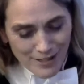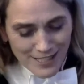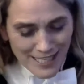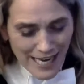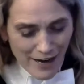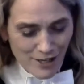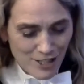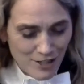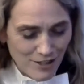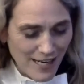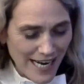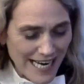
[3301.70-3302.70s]
and
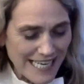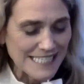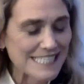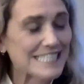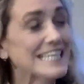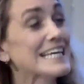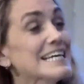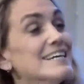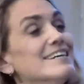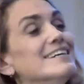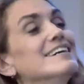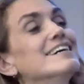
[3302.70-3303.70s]
character, I can see,
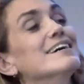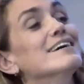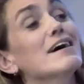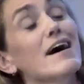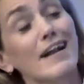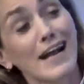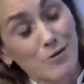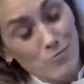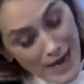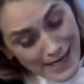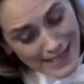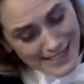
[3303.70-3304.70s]
and I
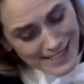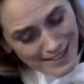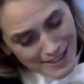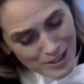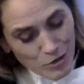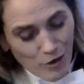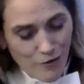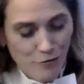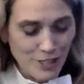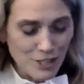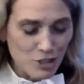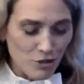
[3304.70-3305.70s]
read it, your
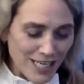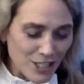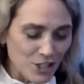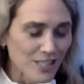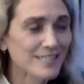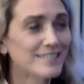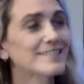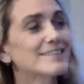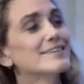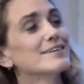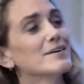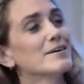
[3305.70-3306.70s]
frustration
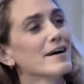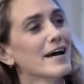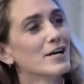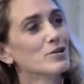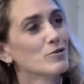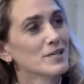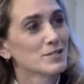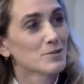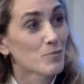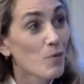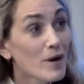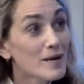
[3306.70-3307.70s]
and your
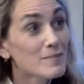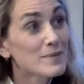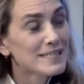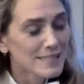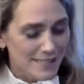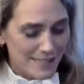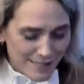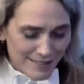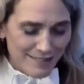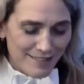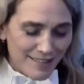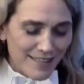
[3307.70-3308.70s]
disappointment
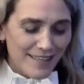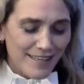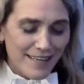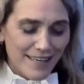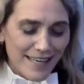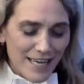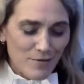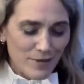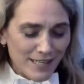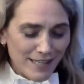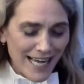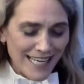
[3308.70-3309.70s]
in
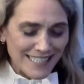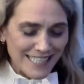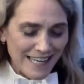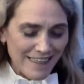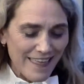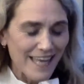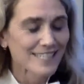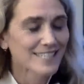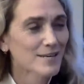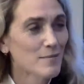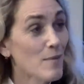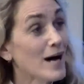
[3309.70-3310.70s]
realizing that
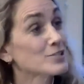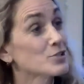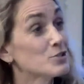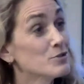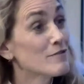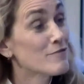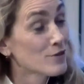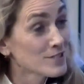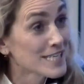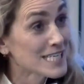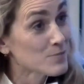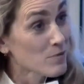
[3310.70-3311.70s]
Maastricht
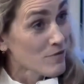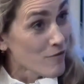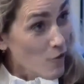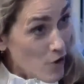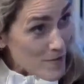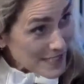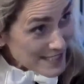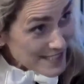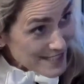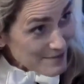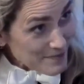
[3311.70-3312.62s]
University's performance